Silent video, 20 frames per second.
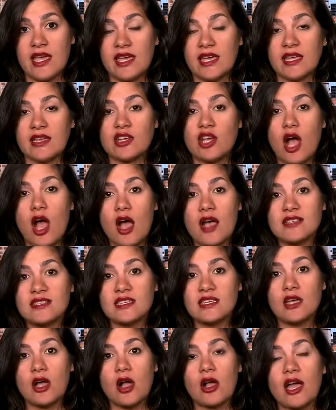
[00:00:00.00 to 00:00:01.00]
in
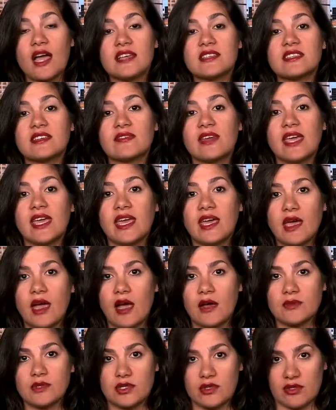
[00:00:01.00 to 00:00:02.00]
causing all kinds of
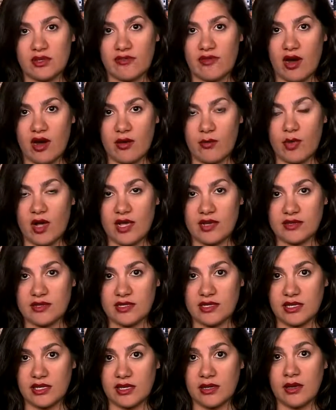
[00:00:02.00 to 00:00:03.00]
hiccups to the foreign
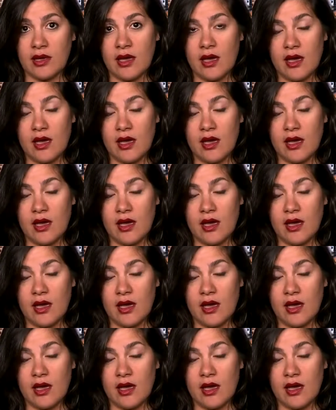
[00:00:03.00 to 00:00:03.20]
policy